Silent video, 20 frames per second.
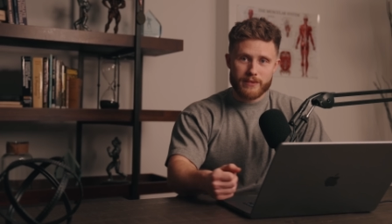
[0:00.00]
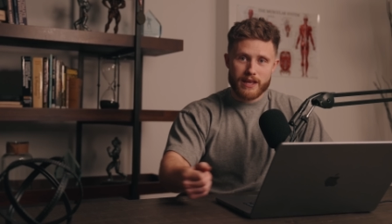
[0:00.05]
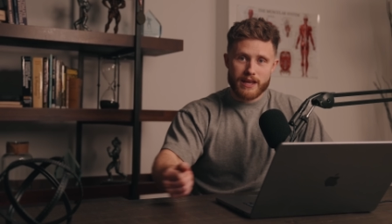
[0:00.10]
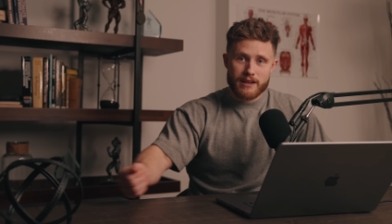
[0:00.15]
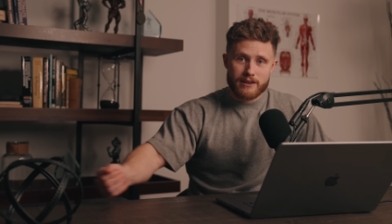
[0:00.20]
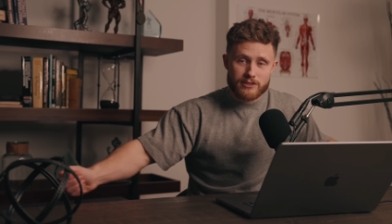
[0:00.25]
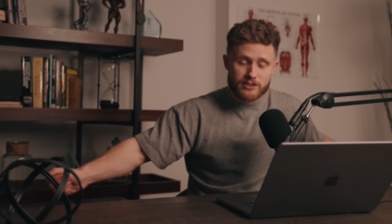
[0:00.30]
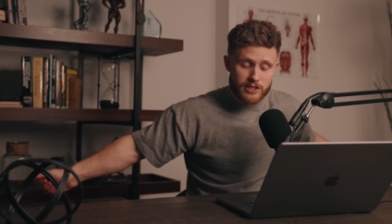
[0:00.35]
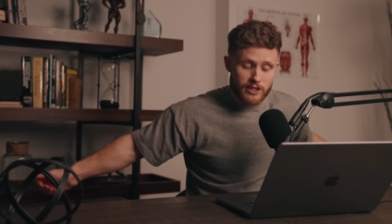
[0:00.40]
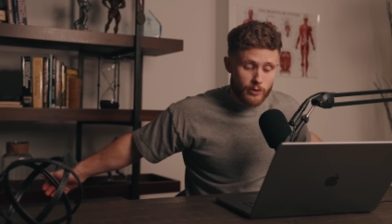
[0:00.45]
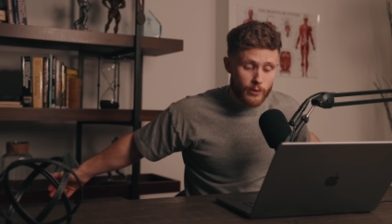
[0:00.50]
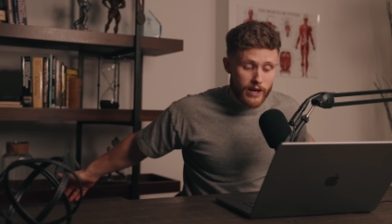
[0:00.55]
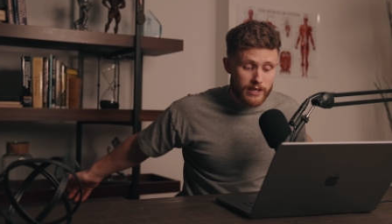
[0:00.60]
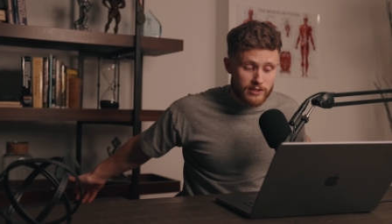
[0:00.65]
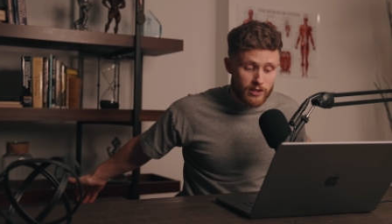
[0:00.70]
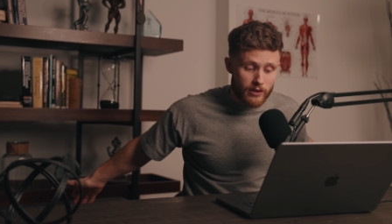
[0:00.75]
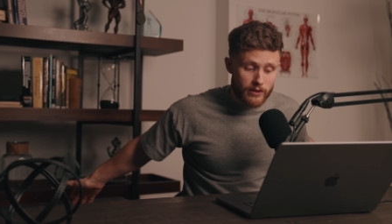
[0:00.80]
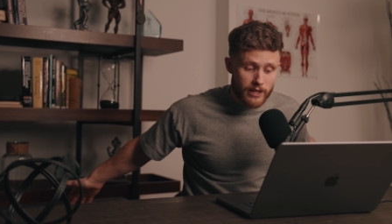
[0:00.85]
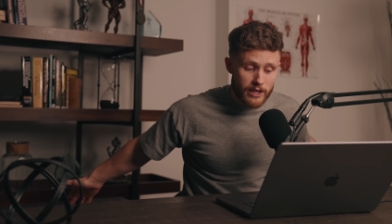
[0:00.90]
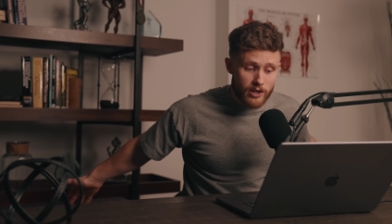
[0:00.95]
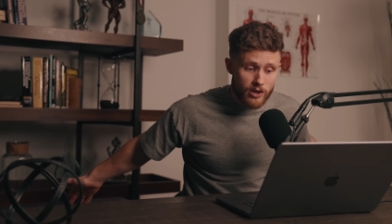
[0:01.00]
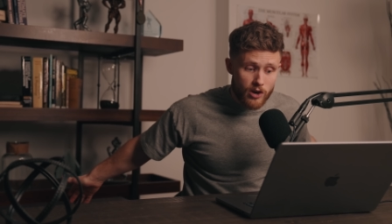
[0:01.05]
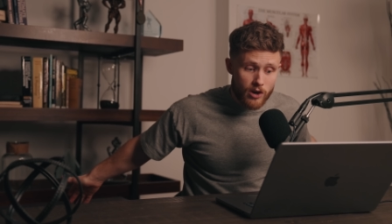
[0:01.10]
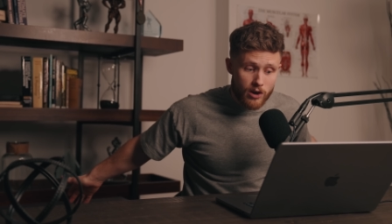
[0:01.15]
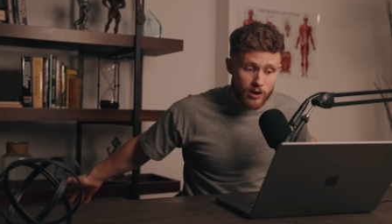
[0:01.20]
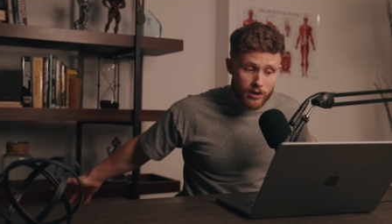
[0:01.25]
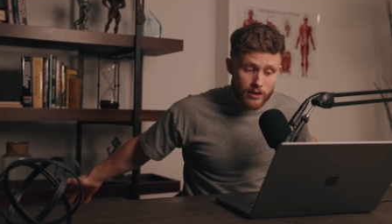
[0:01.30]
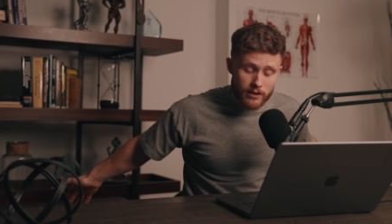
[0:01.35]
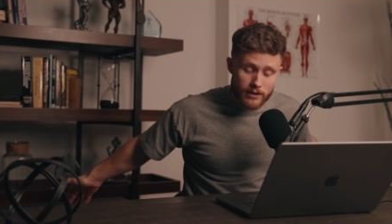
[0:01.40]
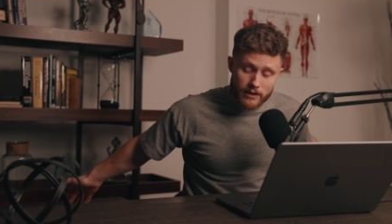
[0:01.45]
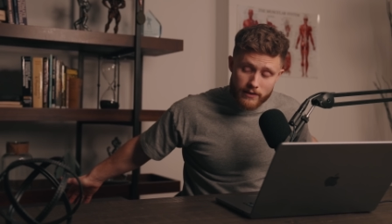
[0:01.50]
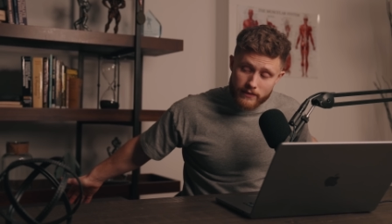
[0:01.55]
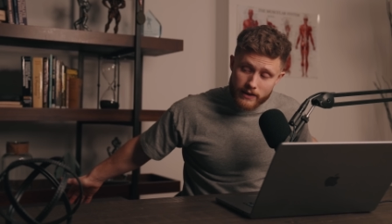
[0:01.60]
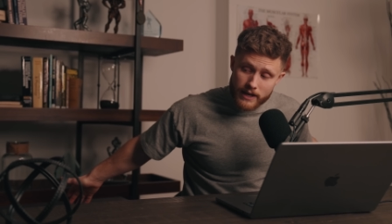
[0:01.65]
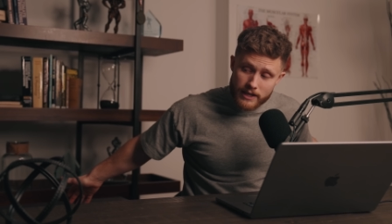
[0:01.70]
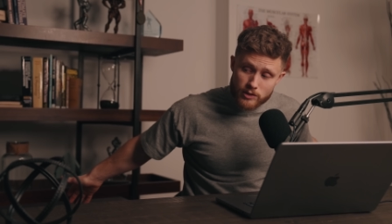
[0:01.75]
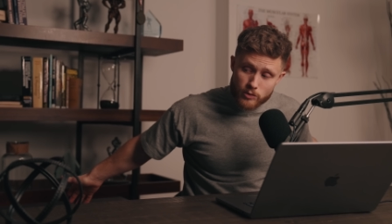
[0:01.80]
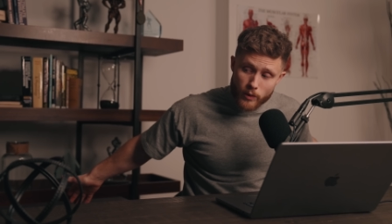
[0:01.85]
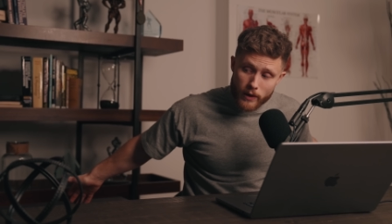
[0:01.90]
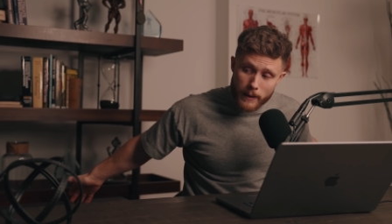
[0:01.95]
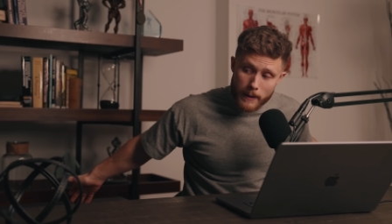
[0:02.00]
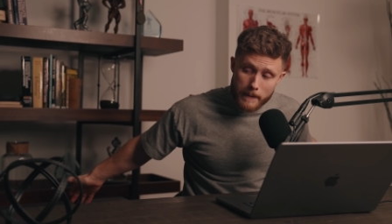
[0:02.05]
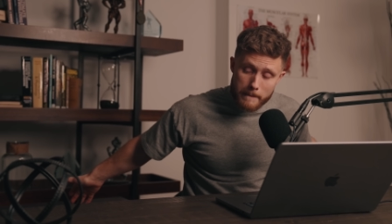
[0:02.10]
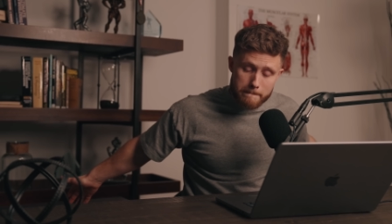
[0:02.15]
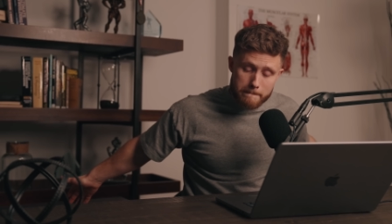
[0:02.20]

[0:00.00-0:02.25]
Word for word: and I'll see you guys all here in the next one.